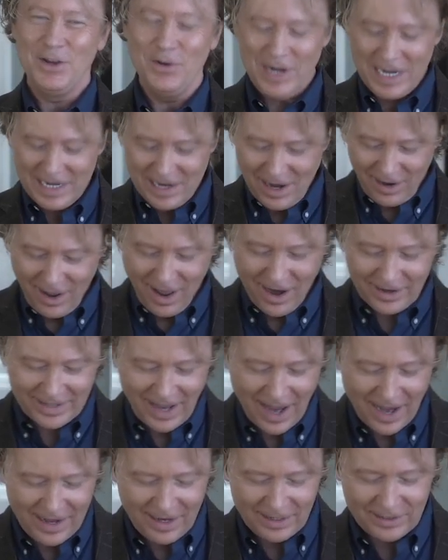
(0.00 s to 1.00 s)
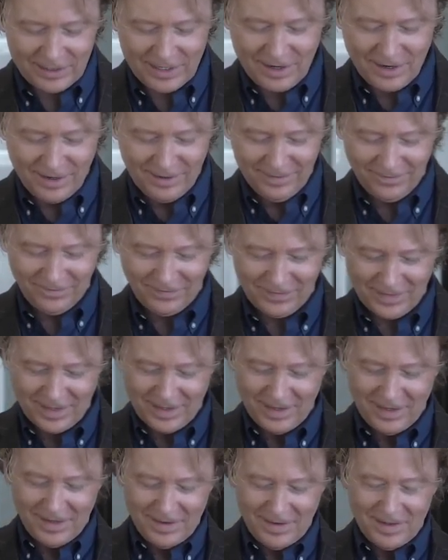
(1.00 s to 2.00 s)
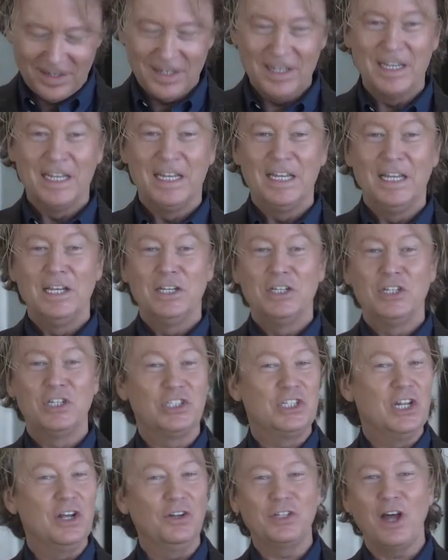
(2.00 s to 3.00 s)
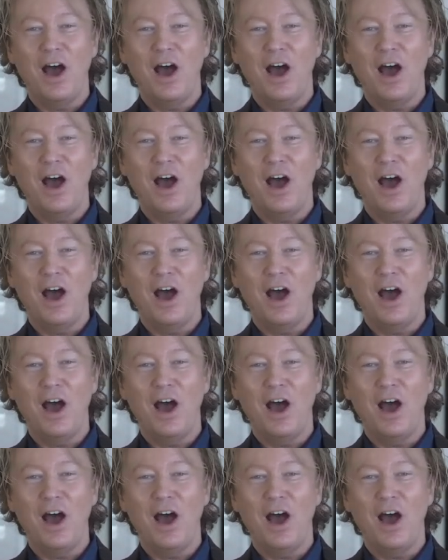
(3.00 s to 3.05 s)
you need to lock that in, dear. Still